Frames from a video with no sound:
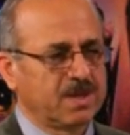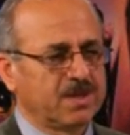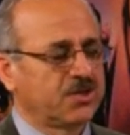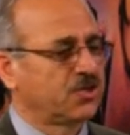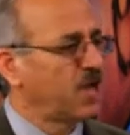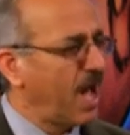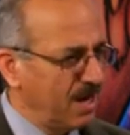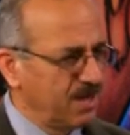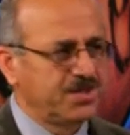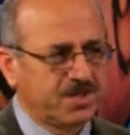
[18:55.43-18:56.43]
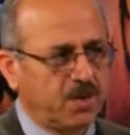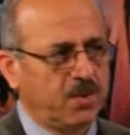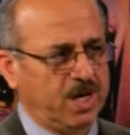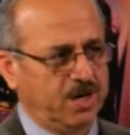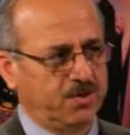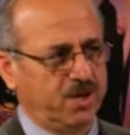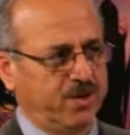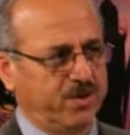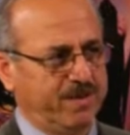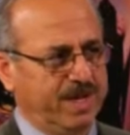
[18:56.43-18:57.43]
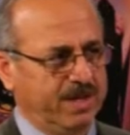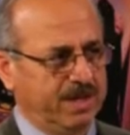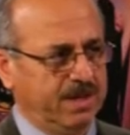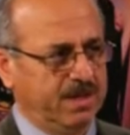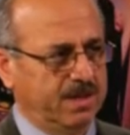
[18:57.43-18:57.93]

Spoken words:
silence of Ayatollah Khomeini,